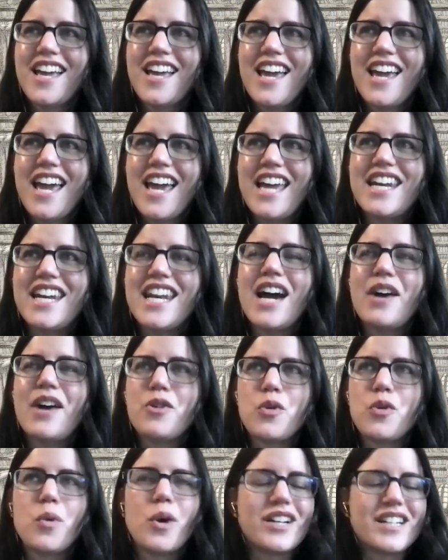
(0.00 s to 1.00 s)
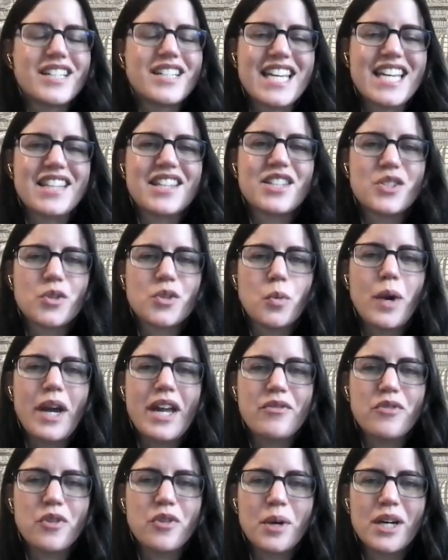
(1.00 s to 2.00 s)
And now you want to take this away
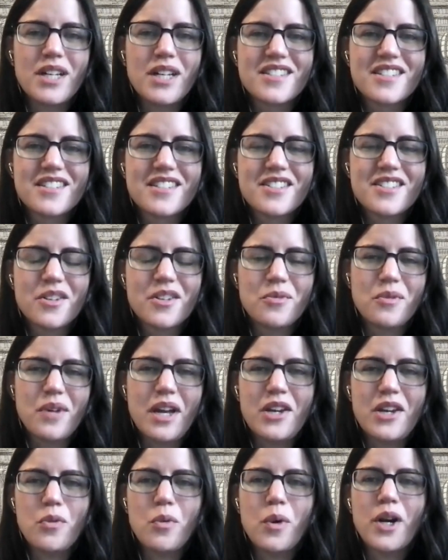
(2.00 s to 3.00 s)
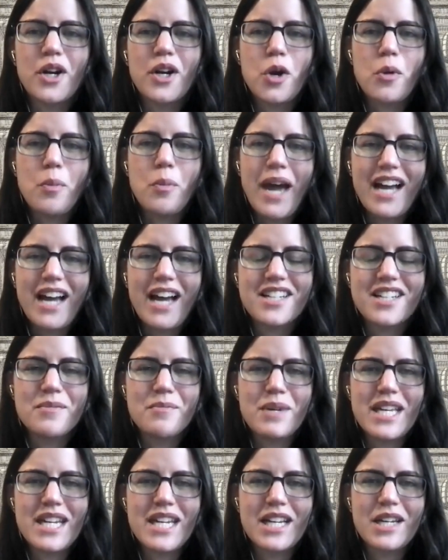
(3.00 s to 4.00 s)
from us. And you want to go back to
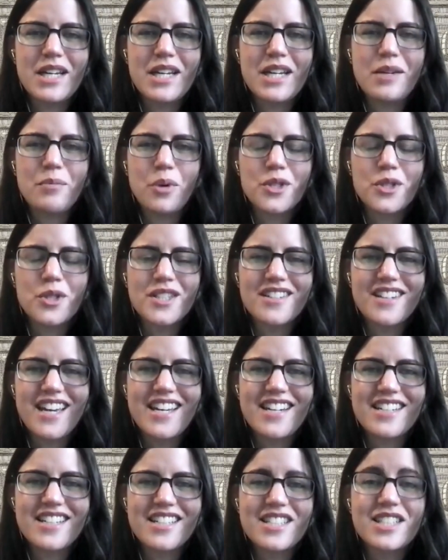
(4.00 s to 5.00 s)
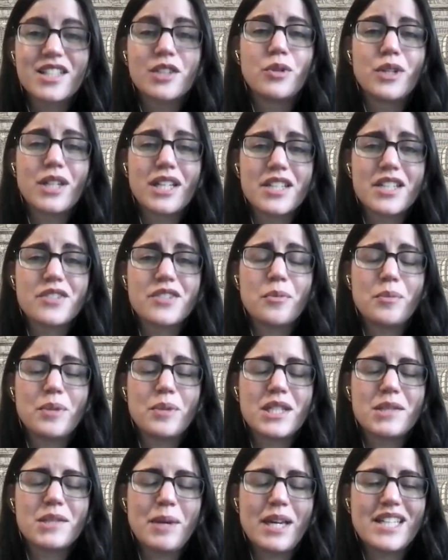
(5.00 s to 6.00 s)
meeting in person and excluding us from
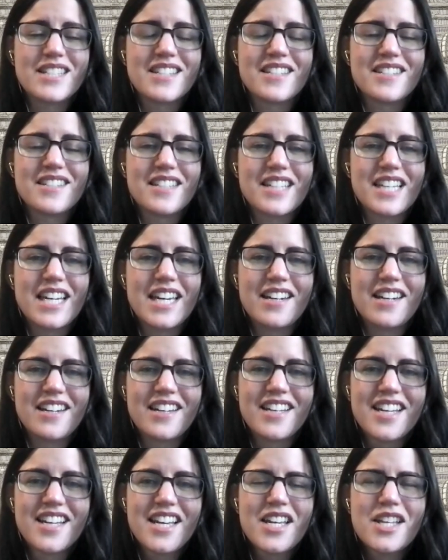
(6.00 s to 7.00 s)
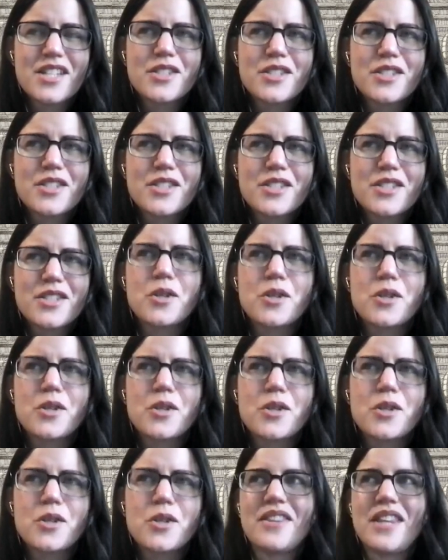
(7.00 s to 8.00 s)
these spaces again. So I think
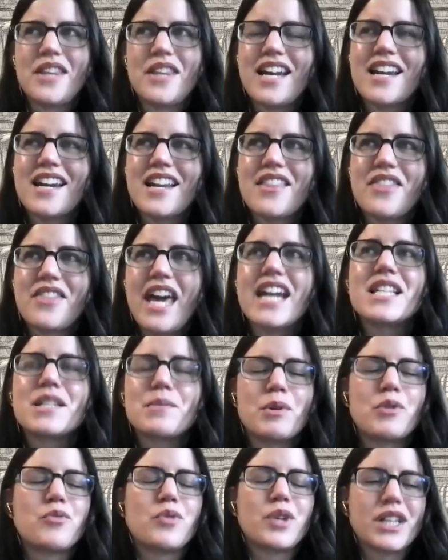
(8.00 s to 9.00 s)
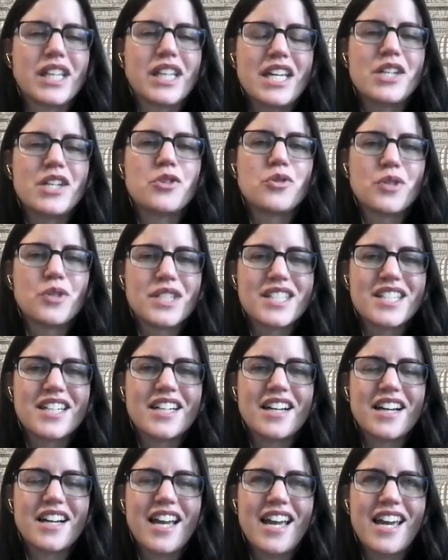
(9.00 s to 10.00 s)
that has been really interesting.